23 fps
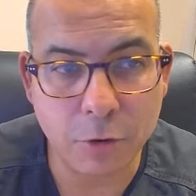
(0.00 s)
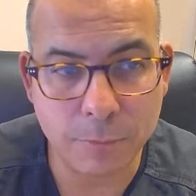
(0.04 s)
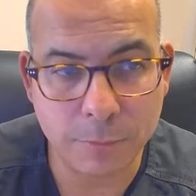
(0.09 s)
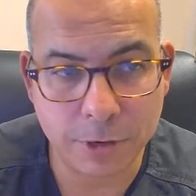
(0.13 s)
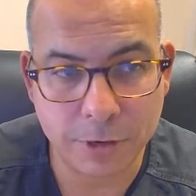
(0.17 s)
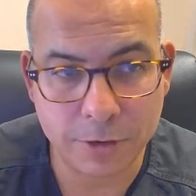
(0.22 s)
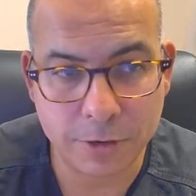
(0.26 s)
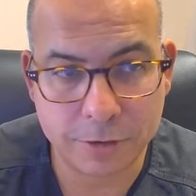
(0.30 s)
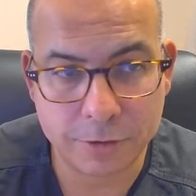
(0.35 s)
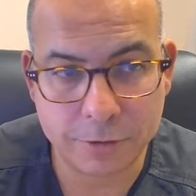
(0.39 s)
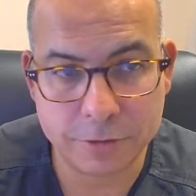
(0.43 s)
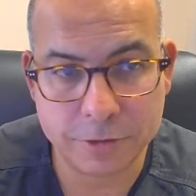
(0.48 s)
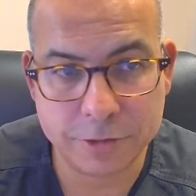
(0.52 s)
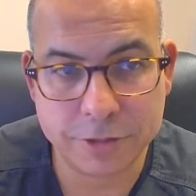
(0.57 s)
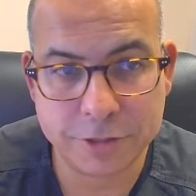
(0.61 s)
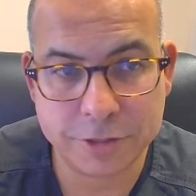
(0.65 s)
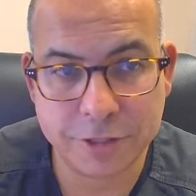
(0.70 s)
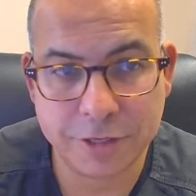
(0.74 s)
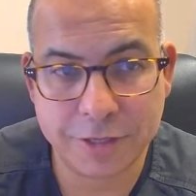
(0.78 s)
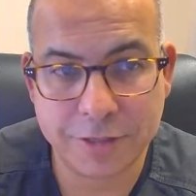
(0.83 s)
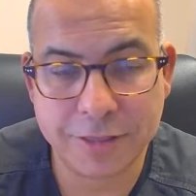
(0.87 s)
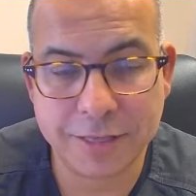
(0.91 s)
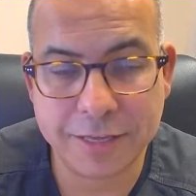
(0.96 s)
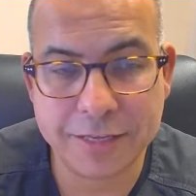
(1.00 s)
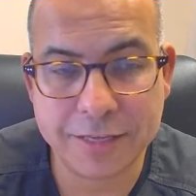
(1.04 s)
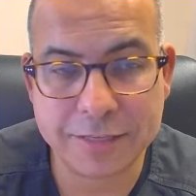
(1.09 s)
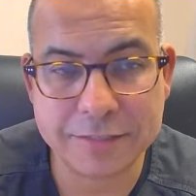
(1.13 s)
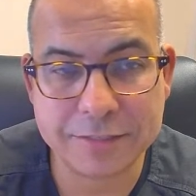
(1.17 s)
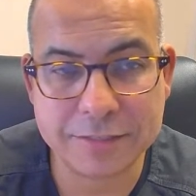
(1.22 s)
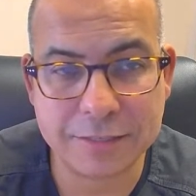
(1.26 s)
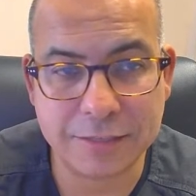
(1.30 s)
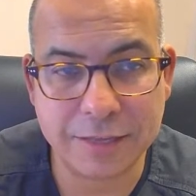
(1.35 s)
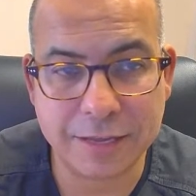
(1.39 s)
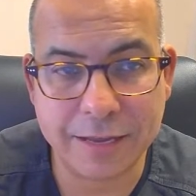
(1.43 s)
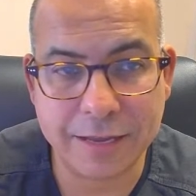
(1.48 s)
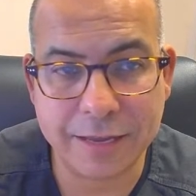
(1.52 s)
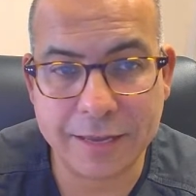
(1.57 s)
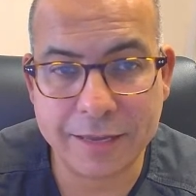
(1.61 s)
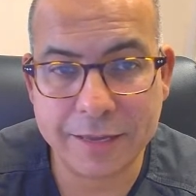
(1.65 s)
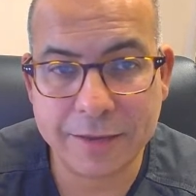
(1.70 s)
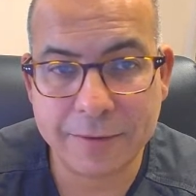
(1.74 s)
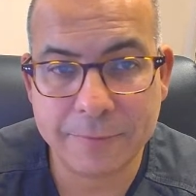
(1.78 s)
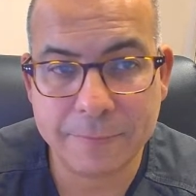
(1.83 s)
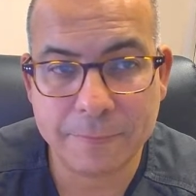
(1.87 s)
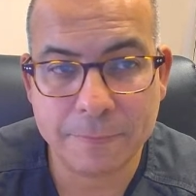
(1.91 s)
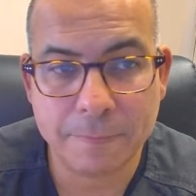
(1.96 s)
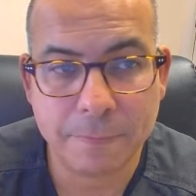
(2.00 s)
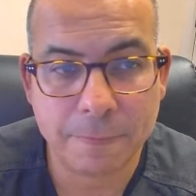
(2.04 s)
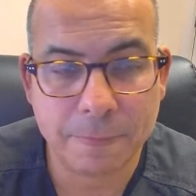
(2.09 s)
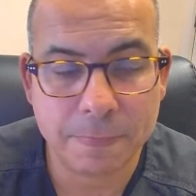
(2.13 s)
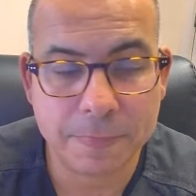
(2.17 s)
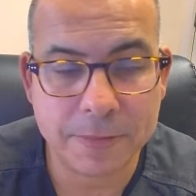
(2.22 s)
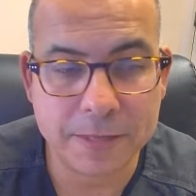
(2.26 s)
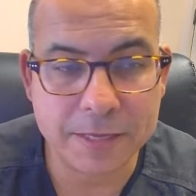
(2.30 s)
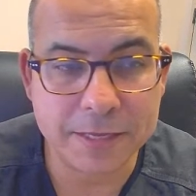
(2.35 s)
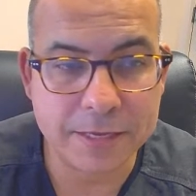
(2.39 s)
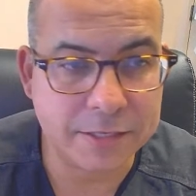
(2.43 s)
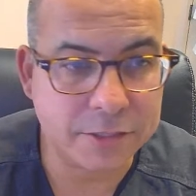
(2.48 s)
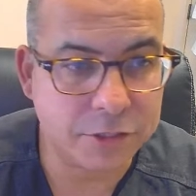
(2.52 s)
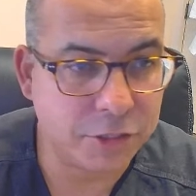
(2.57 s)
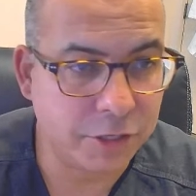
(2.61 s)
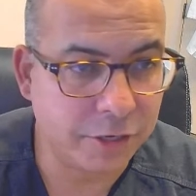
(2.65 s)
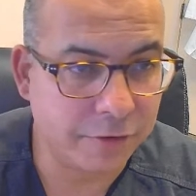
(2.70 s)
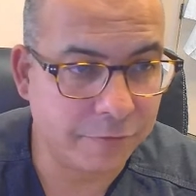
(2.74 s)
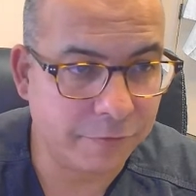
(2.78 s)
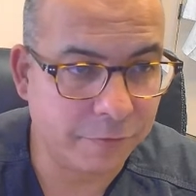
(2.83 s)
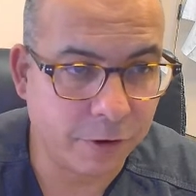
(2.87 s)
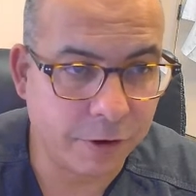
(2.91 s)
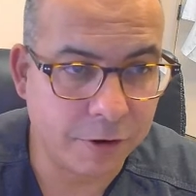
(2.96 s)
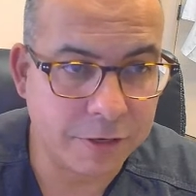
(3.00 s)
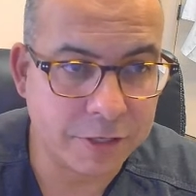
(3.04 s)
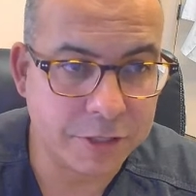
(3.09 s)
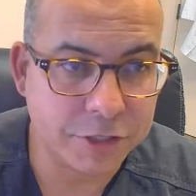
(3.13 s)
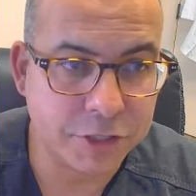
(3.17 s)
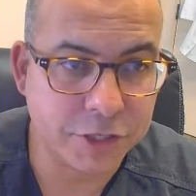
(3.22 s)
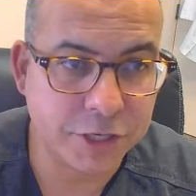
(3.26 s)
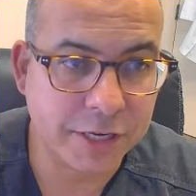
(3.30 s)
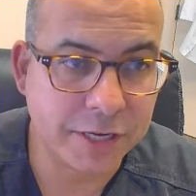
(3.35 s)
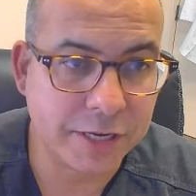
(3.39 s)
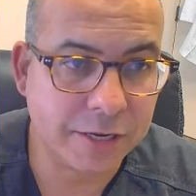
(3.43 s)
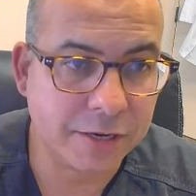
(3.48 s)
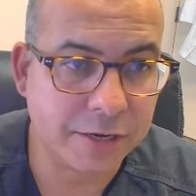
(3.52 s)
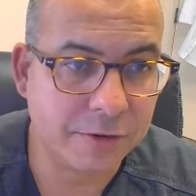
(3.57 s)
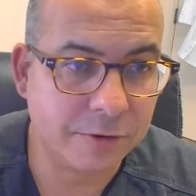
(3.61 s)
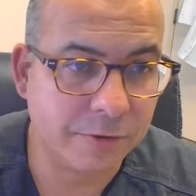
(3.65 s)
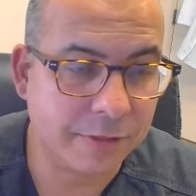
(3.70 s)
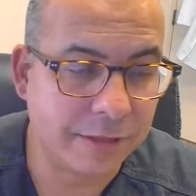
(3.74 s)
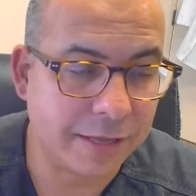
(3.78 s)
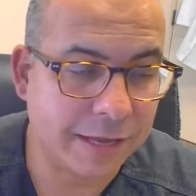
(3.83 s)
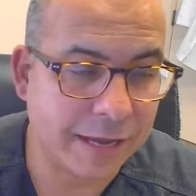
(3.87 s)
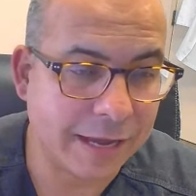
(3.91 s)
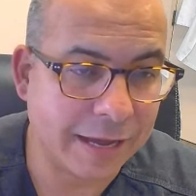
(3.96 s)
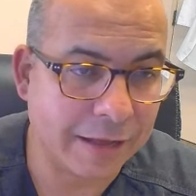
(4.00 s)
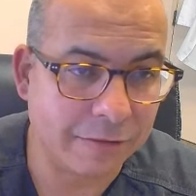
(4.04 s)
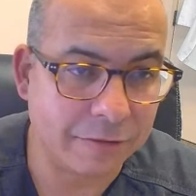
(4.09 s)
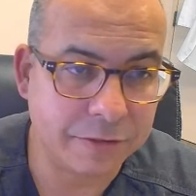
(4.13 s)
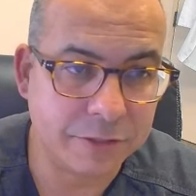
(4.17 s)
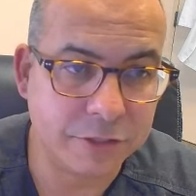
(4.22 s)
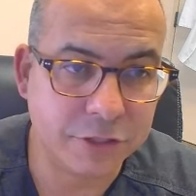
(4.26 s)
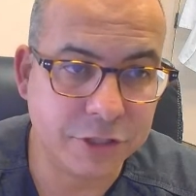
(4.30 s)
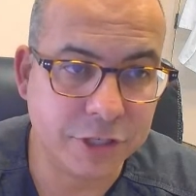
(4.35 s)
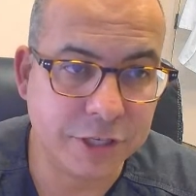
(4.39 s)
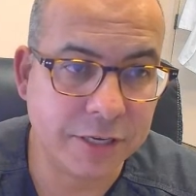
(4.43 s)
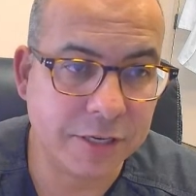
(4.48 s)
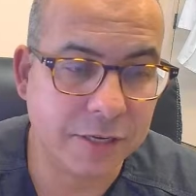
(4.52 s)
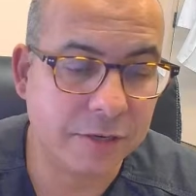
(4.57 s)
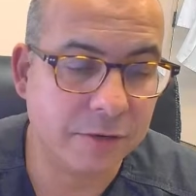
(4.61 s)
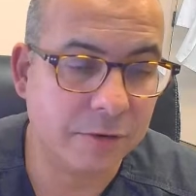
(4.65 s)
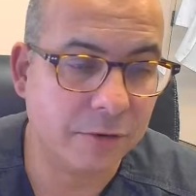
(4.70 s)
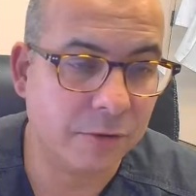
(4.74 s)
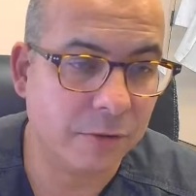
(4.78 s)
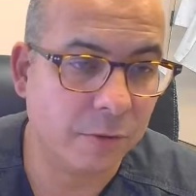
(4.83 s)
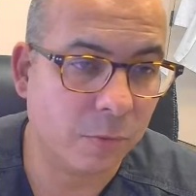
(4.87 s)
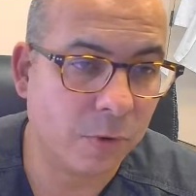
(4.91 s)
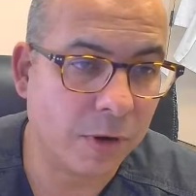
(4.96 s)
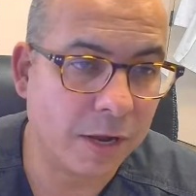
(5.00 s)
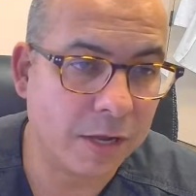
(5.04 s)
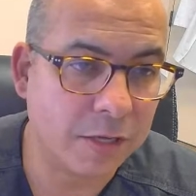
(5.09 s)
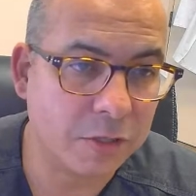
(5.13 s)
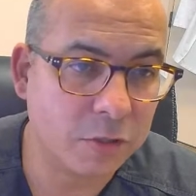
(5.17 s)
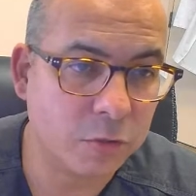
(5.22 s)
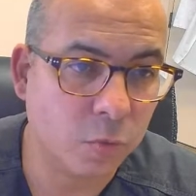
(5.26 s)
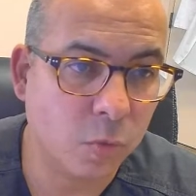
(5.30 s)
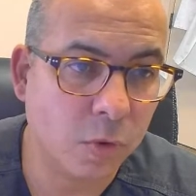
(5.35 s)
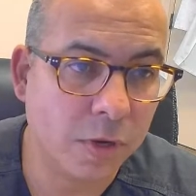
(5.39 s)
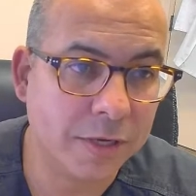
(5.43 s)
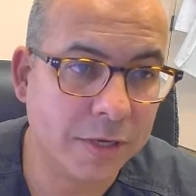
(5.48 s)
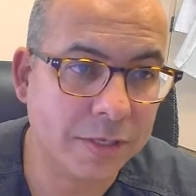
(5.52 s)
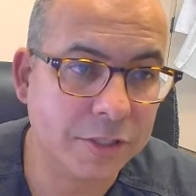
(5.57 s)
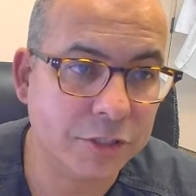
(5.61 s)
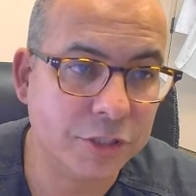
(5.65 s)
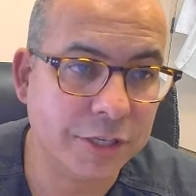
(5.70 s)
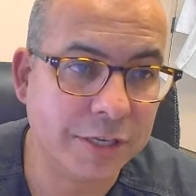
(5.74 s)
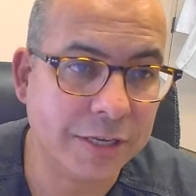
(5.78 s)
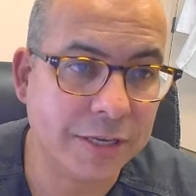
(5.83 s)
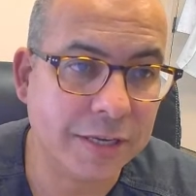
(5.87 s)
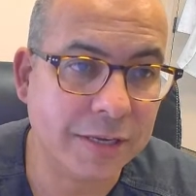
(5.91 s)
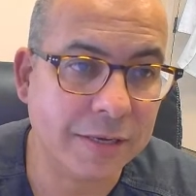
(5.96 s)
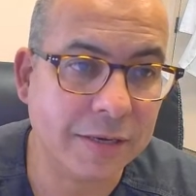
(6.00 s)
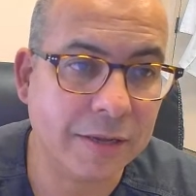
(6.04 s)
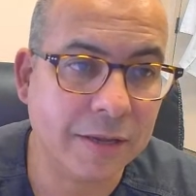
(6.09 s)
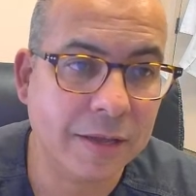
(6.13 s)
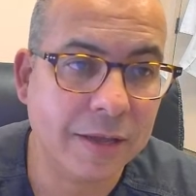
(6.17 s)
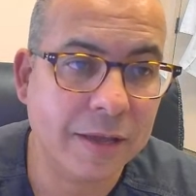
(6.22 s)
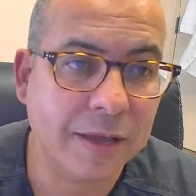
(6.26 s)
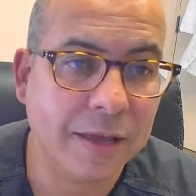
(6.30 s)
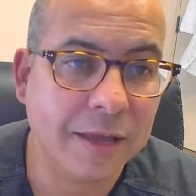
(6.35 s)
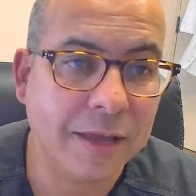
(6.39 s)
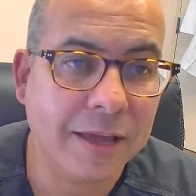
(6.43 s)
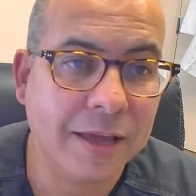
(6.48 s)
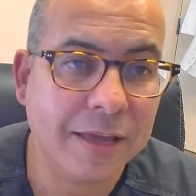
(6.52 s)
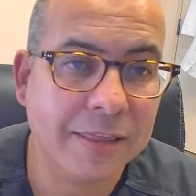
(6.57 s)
biomarkers, things like the EGFR gene or the ALK gene or the ROS1 gene,